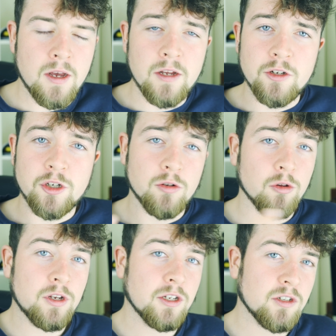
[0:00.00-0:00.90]
And you should
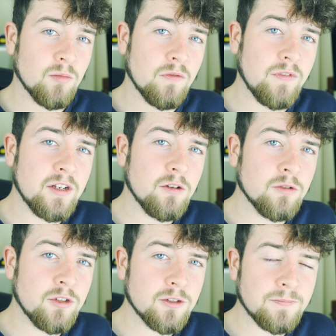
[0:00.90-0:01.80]
look at some more
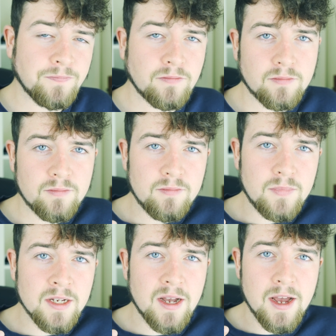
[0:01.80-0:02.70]
videos
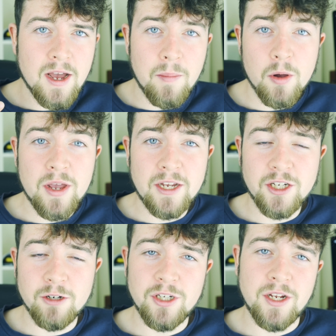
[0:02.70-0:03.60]
about
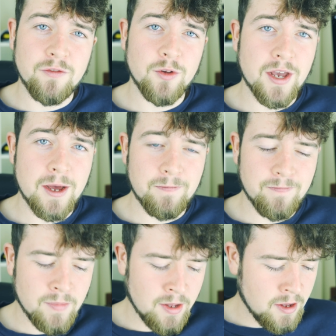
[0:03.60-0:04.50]
HLG if you can.
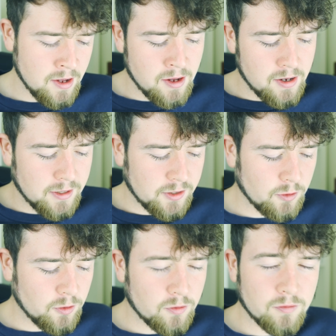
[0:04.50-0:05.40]

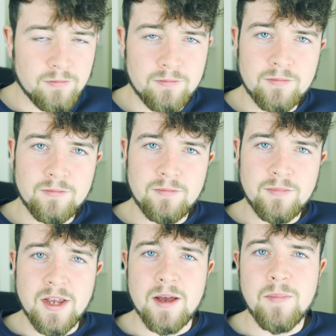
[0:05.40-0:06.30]
So
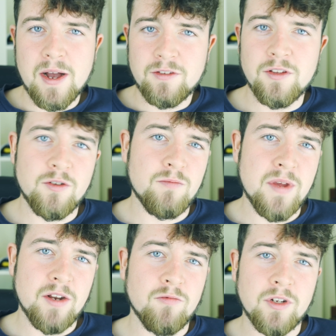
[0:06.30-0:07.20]
yeah, back to the
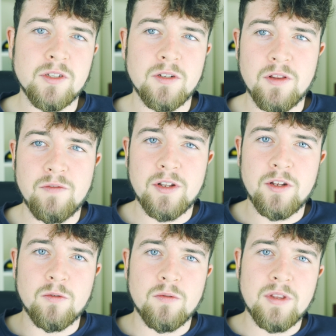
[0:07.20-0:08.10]
main reason of the
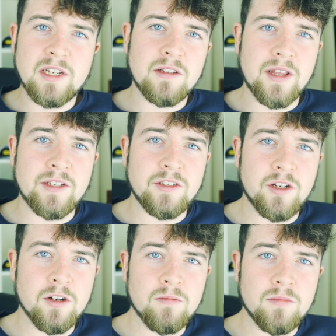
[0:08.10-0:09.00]
video. This lens
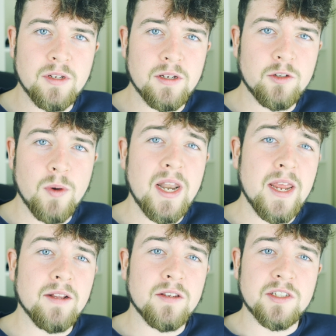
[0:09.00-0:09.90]
here, the
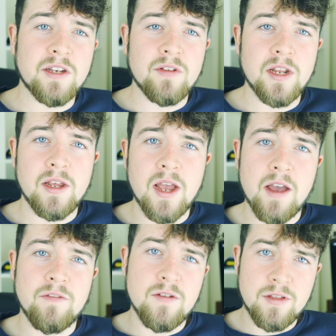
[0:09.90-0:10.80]
28-70
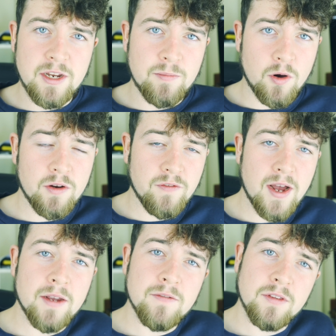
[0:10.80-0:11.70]

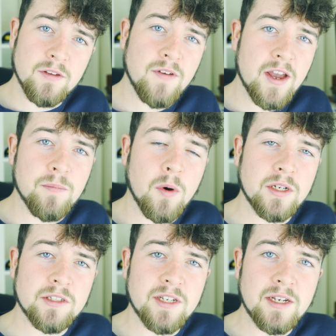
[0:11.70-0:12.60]
f3.5 to
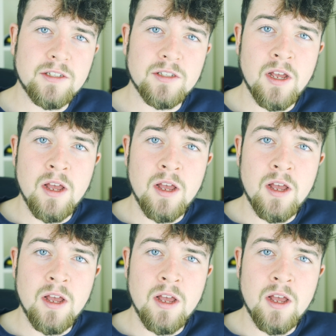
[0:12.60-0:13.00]
5.6